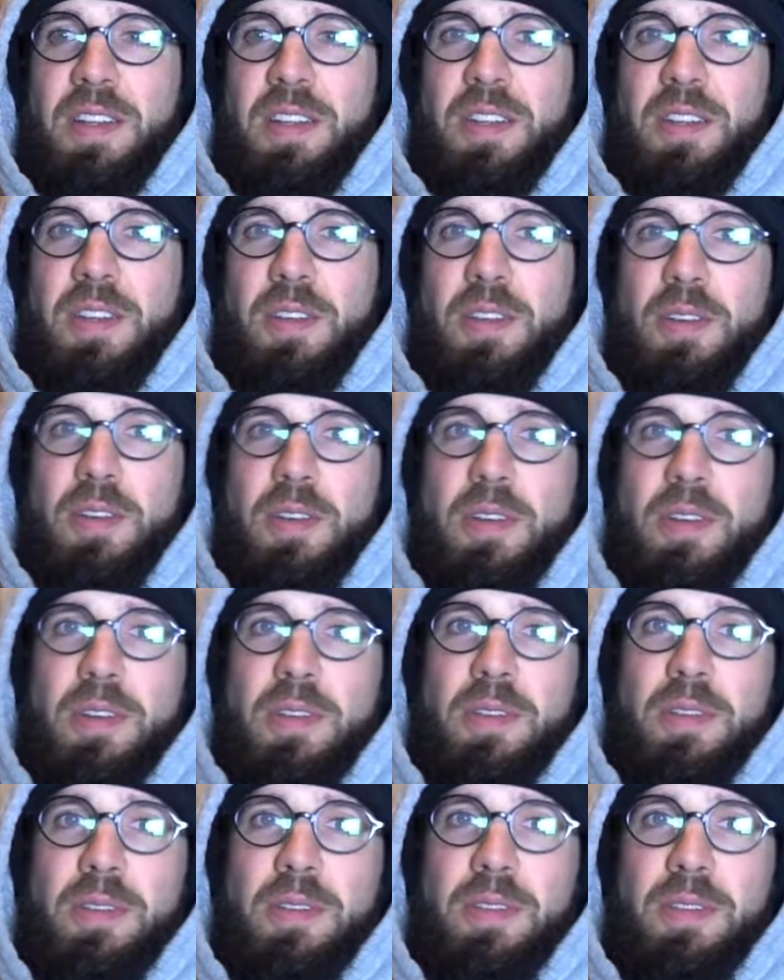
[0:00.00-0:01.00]

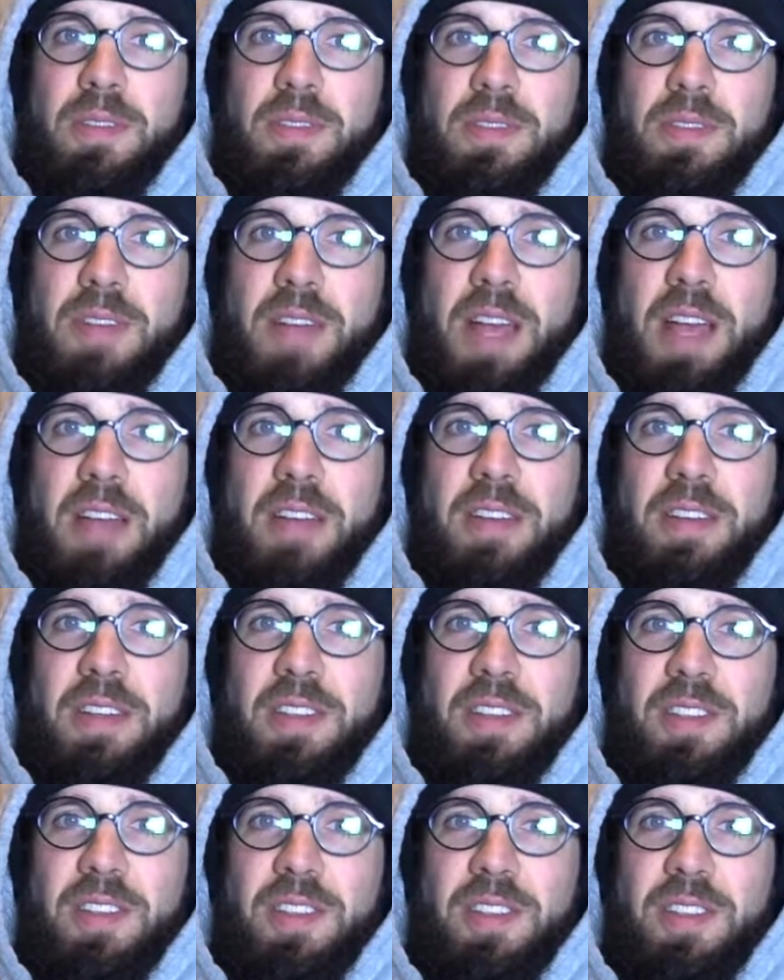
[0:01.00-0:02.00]
neuro
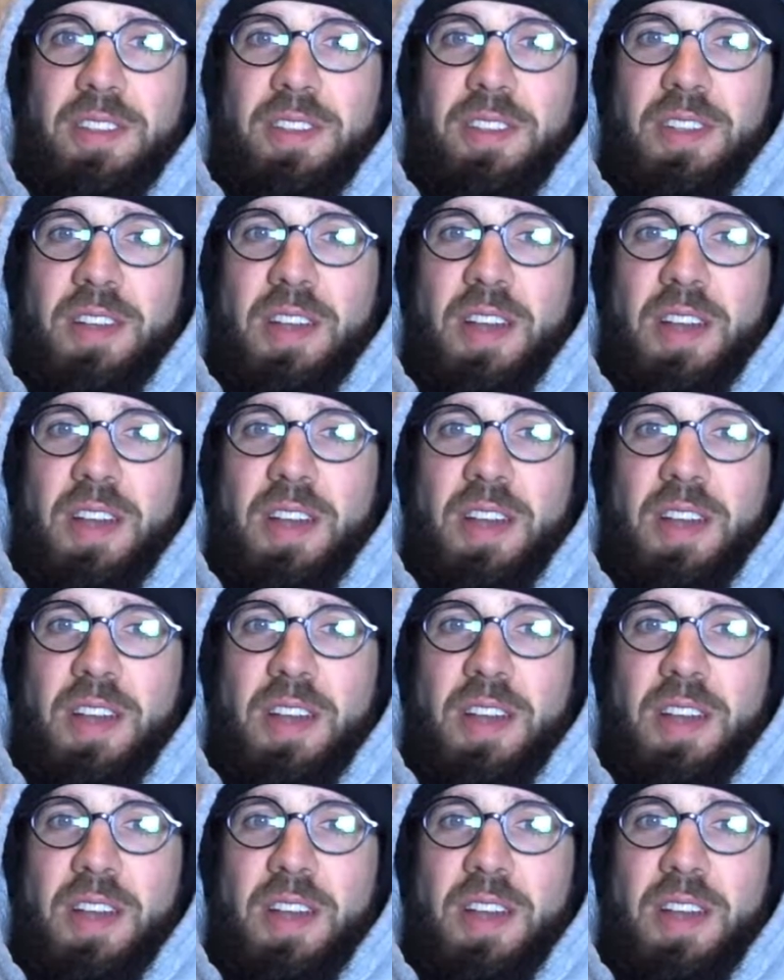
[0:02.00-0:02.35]
firings